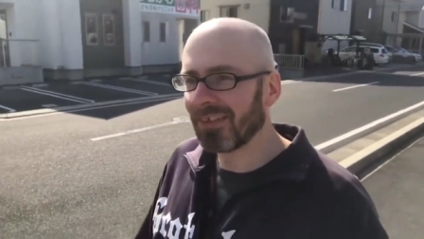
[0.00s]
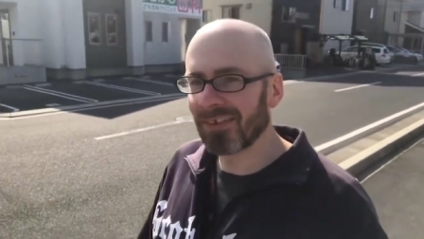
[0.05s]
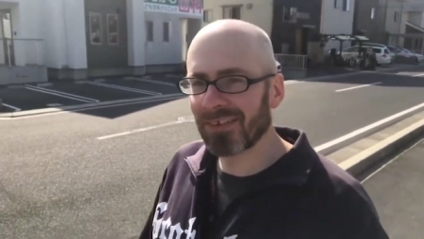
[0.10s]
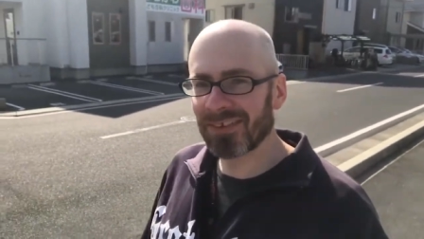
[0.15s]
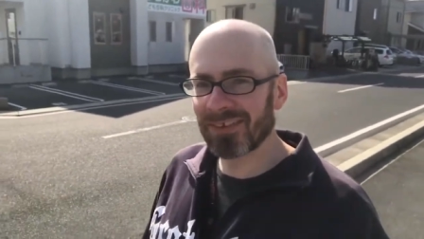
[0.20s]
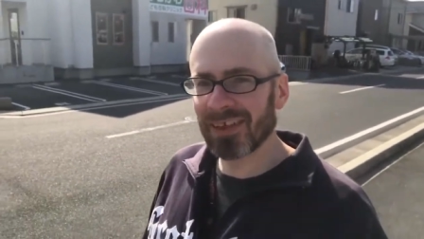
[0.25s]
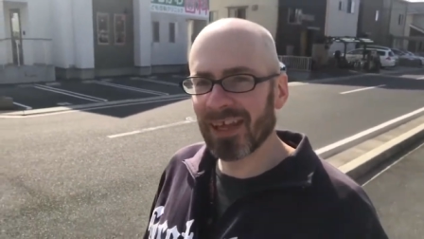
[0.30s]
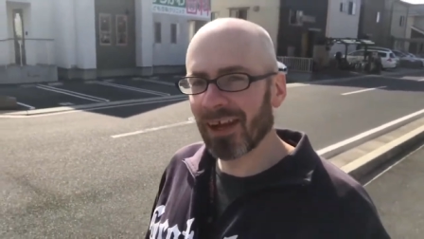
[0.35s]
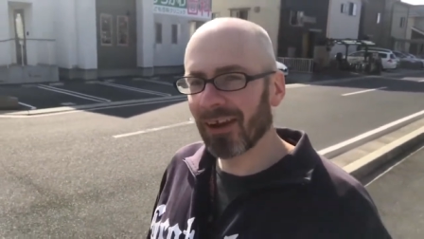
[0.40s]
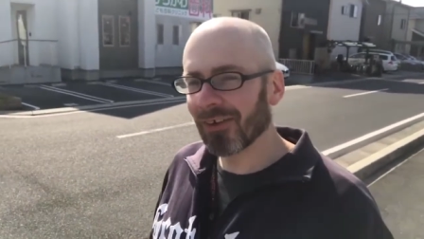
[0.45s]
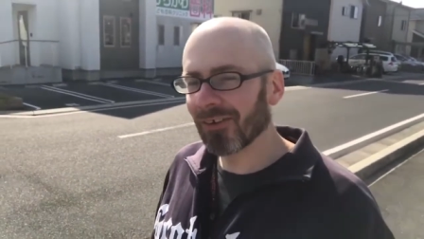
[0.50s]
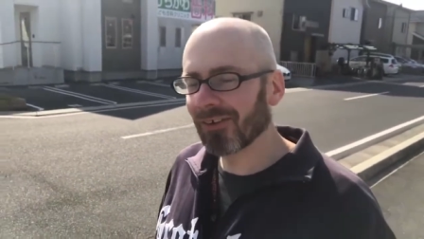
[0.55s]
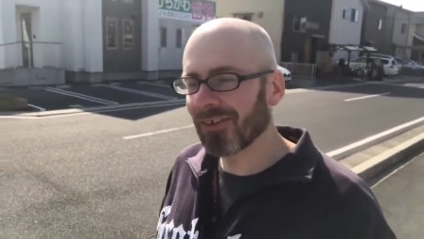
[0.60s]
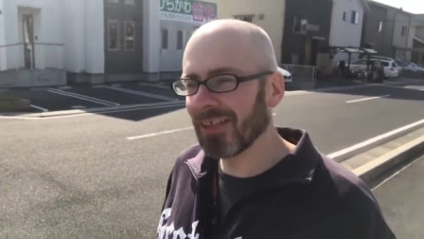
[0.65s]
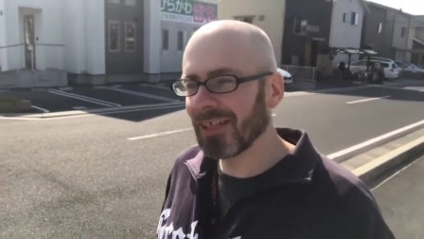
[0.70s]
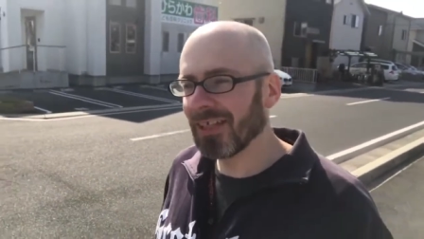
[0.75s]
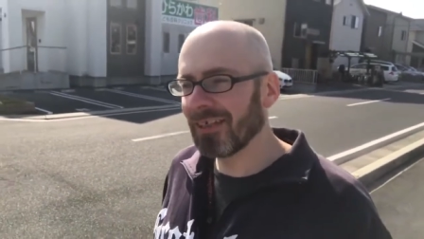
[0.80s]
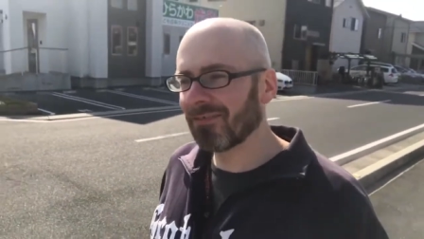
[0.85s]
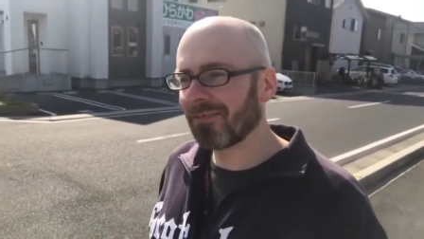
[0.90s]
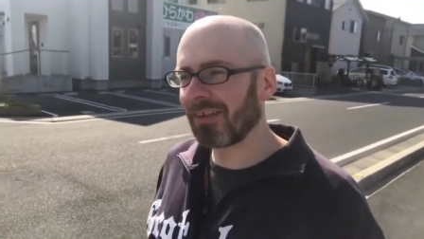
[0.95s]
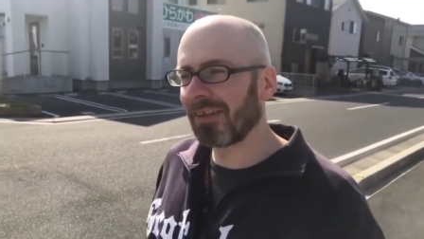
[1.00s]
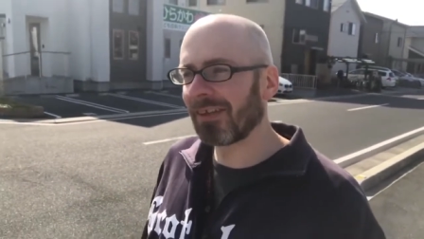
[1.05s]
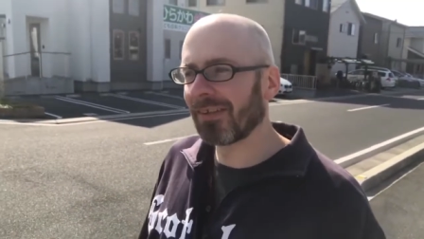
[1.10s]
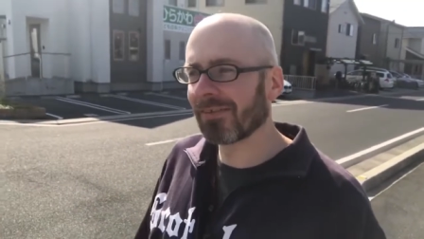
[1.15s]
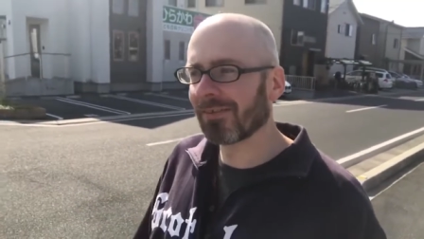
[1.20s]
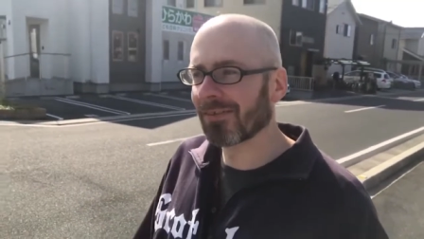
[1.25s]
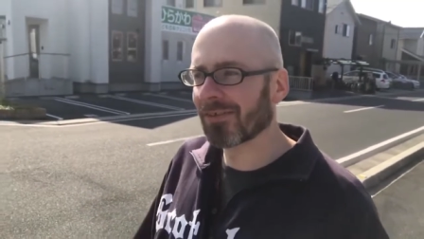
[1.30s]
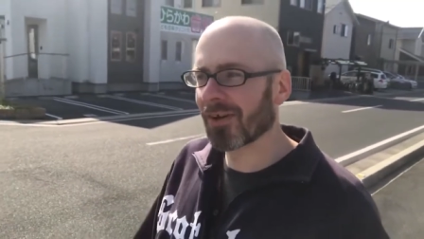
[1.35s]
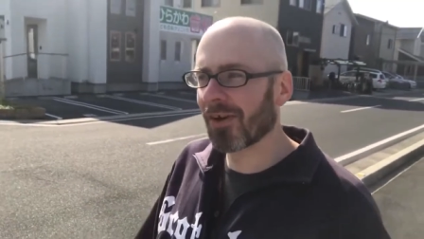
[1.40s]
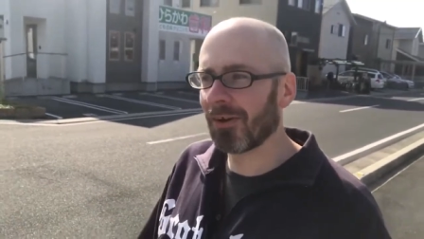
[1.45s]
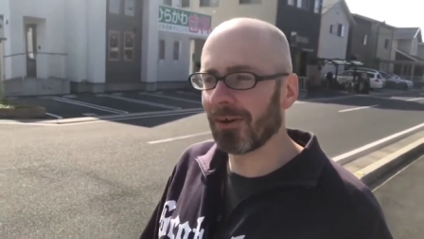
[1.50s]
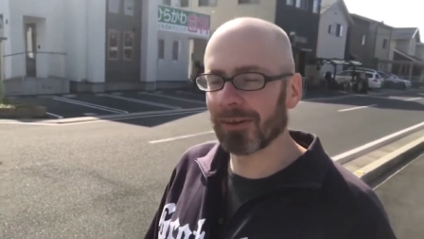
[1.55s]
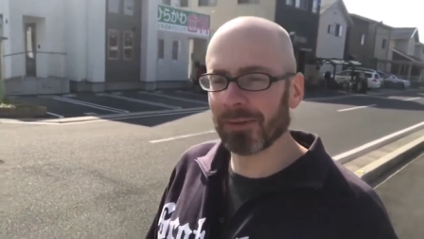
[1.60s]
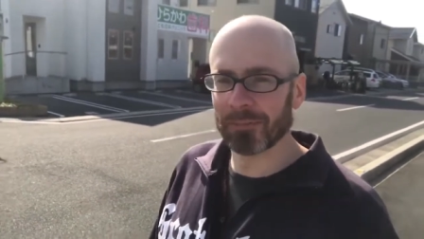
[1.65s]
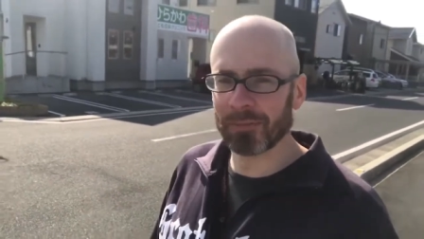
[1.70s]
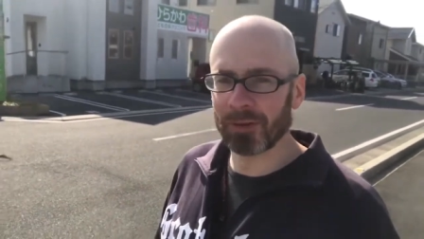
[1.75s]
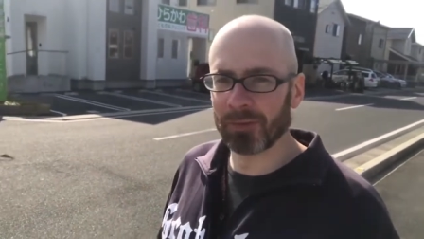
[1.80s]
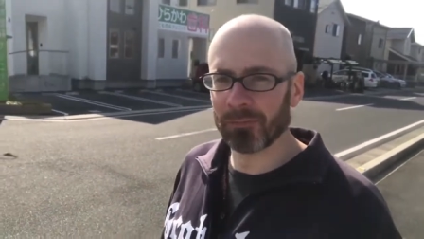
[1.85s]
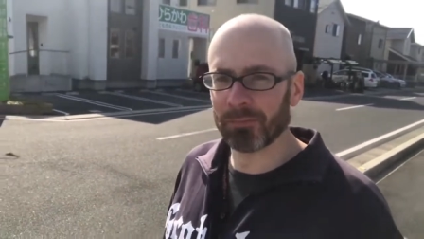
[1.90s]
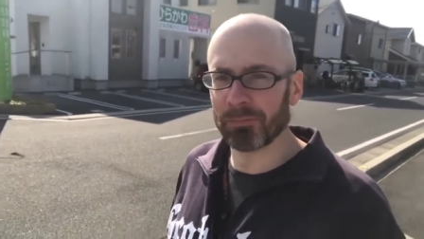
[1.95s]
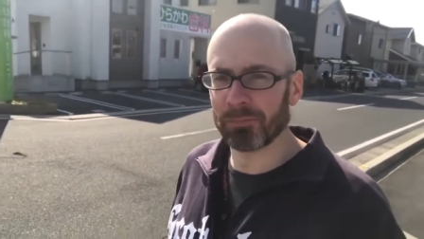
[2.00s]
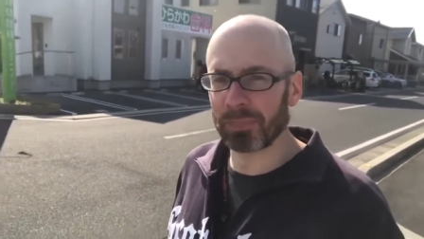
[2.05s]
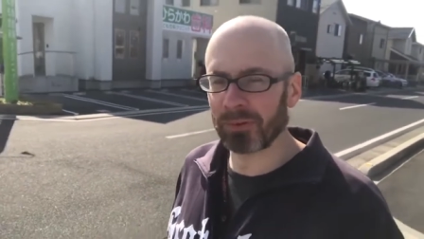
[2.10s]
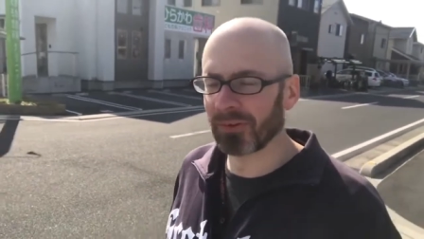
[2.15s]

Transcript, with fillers: scared to even talk about